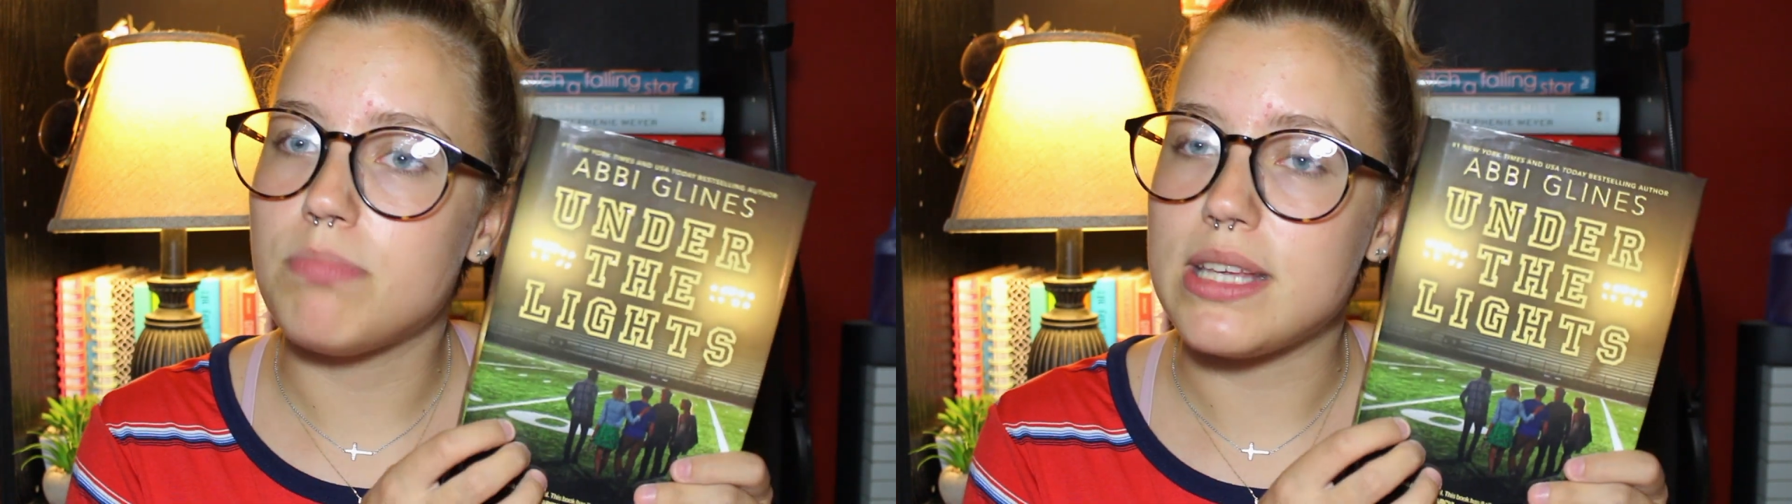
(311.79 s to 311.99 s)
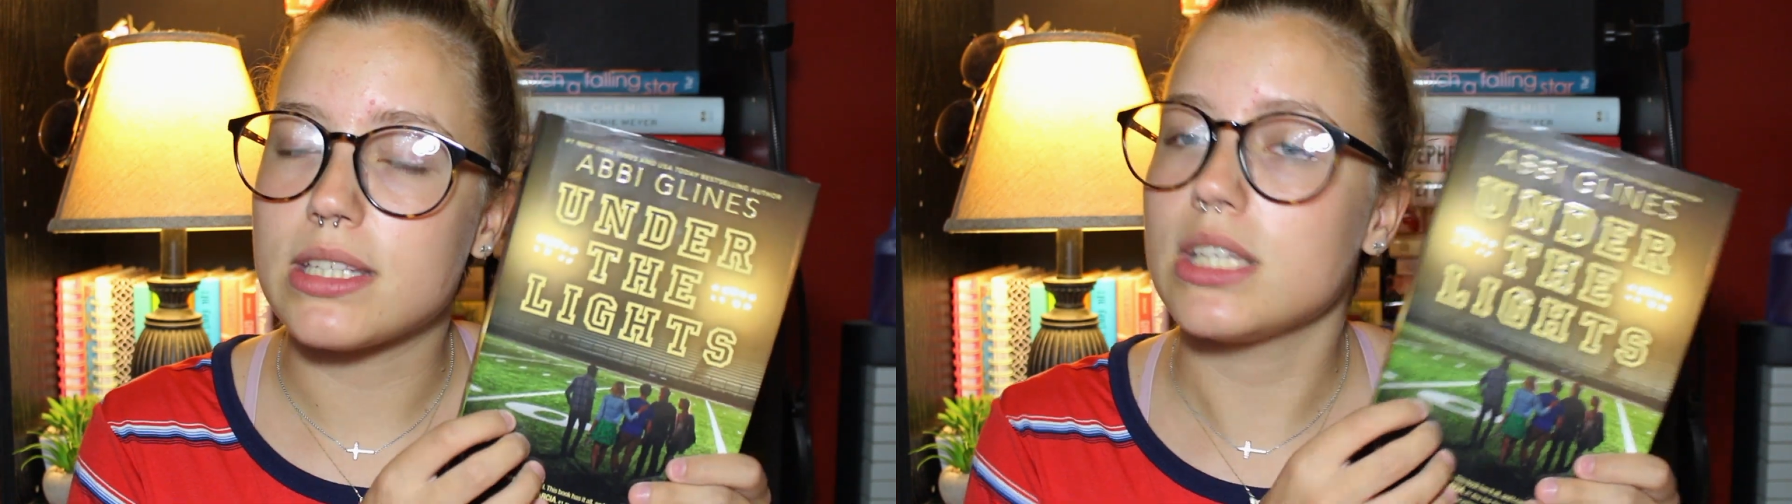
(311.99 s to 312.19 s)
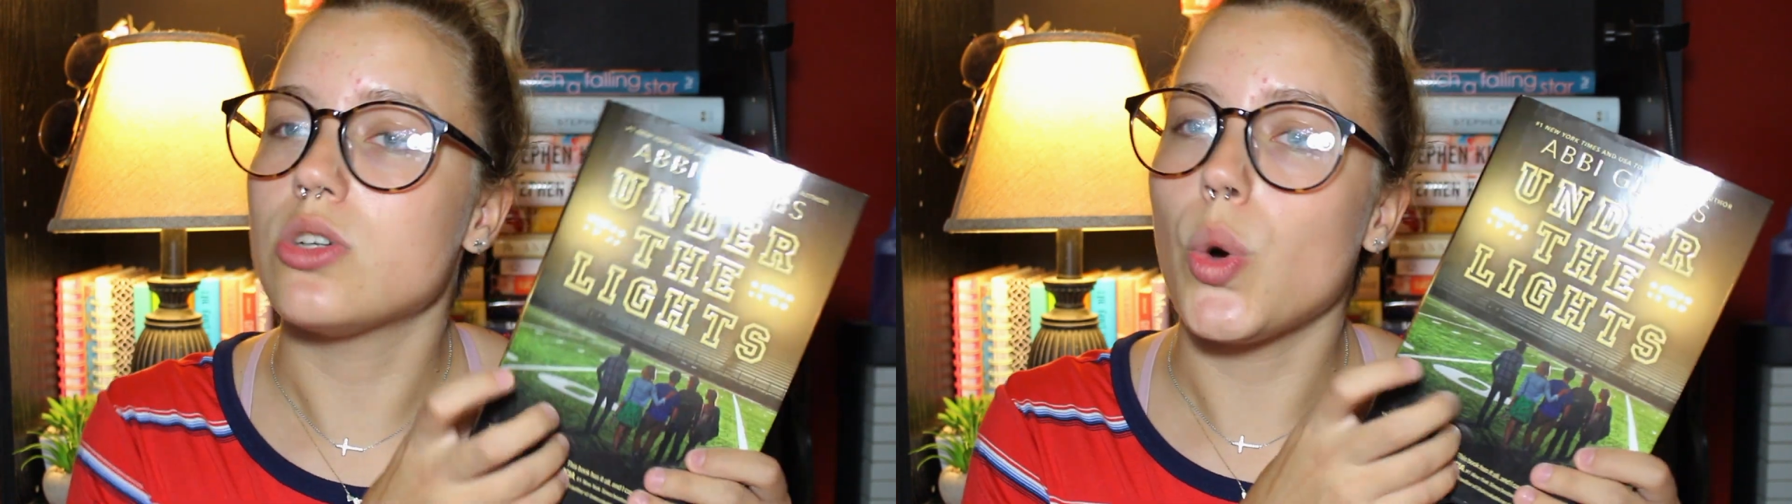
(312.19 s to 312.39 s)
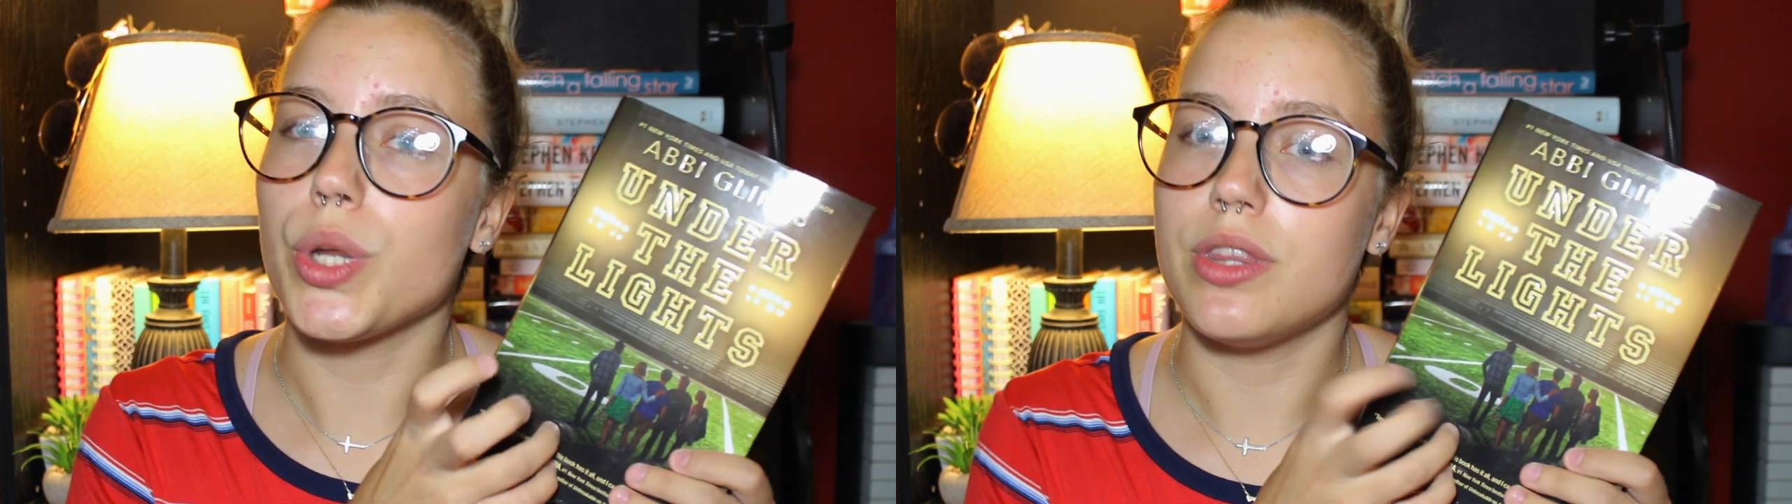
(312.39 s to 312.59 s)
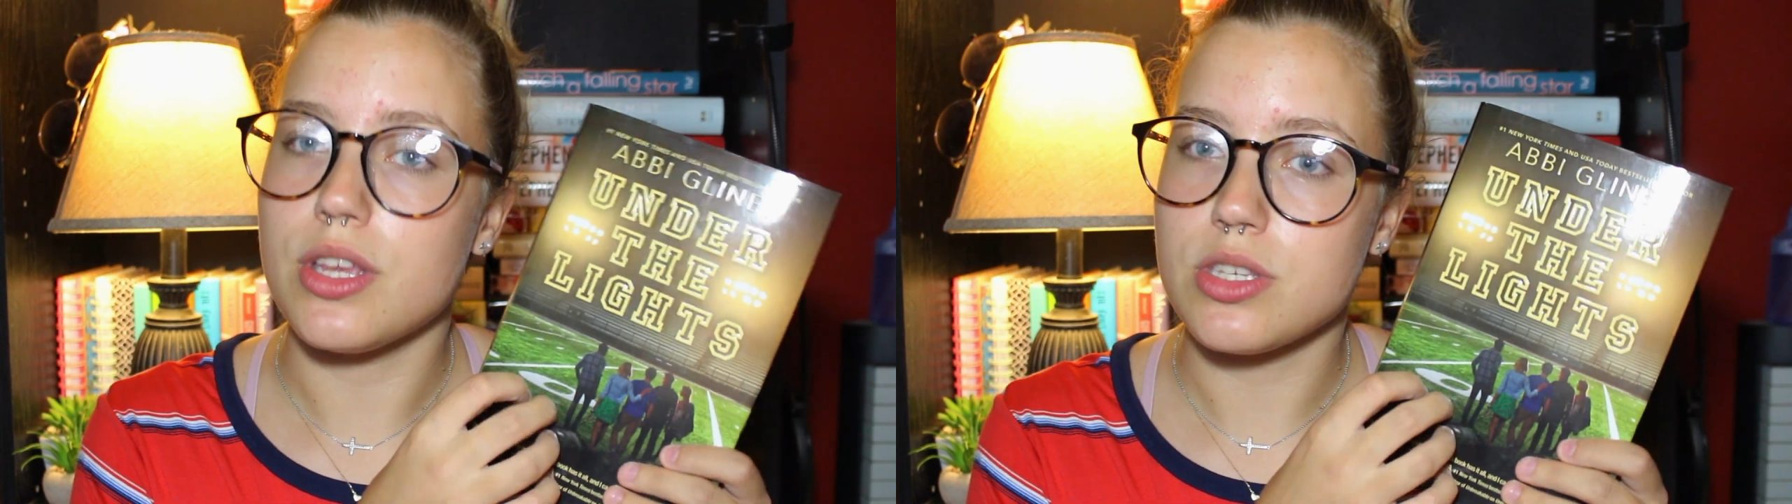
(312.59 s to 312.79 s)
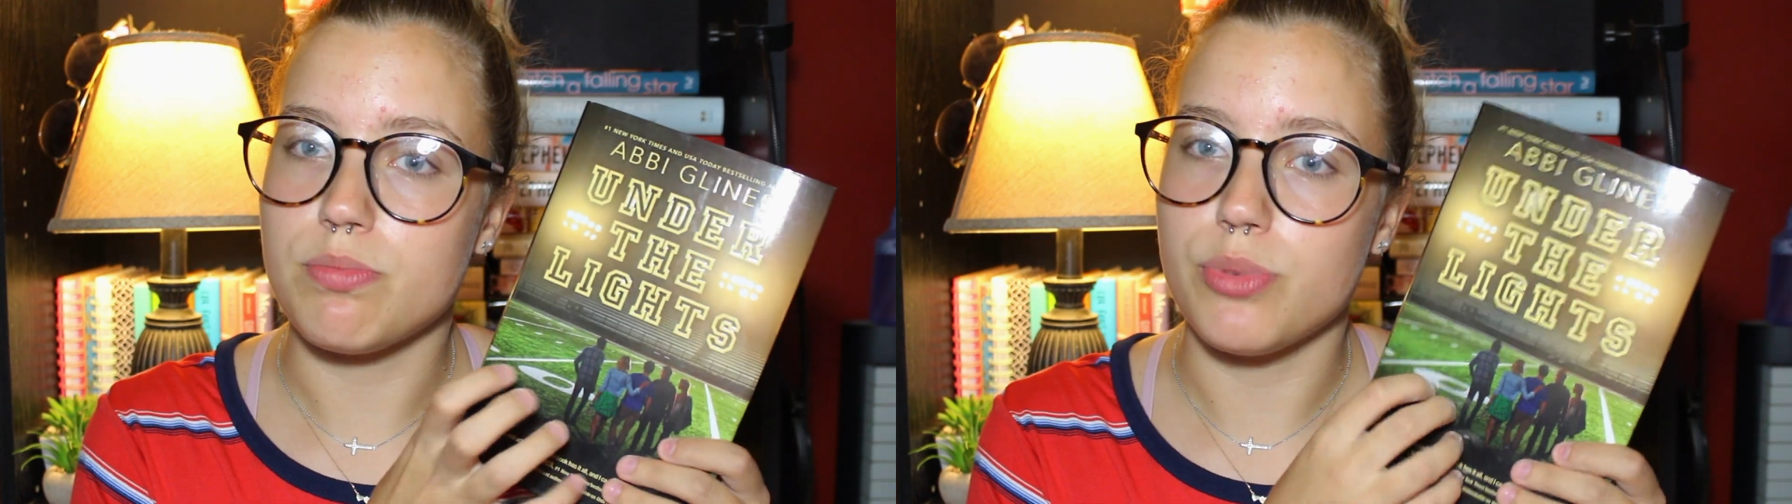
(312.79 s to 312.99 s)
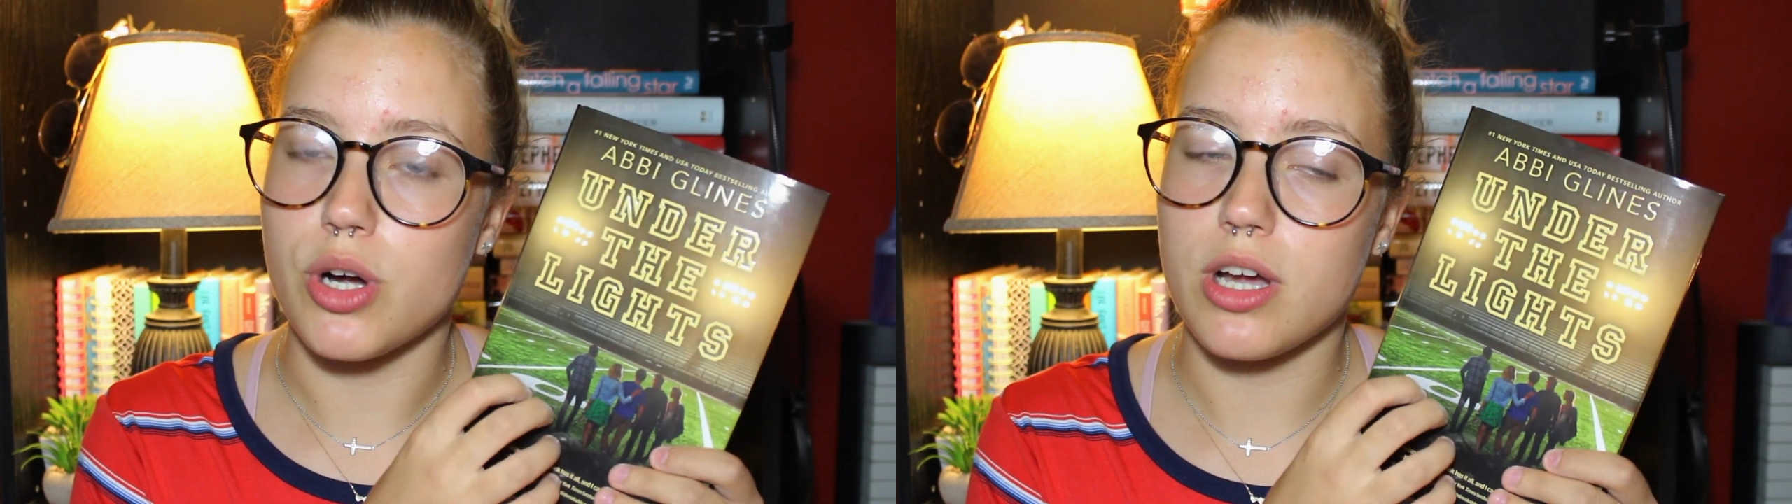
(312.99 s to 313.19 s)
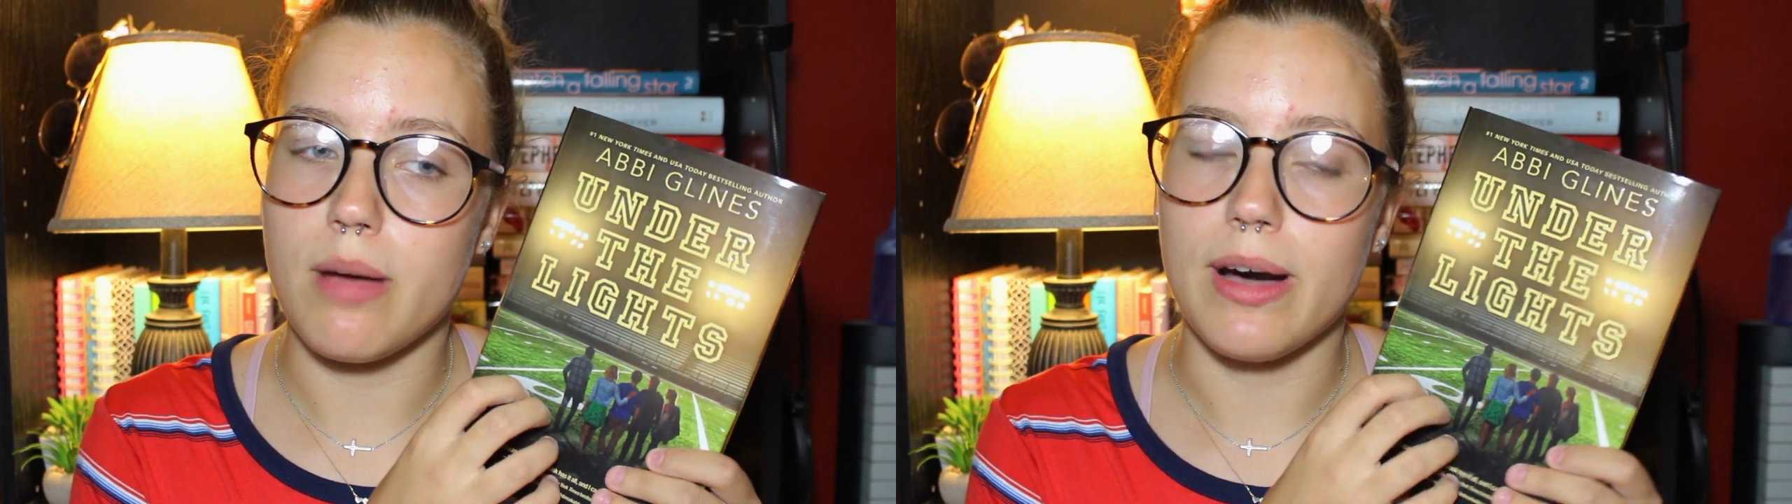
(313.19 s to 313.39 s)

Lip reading: basically told in this book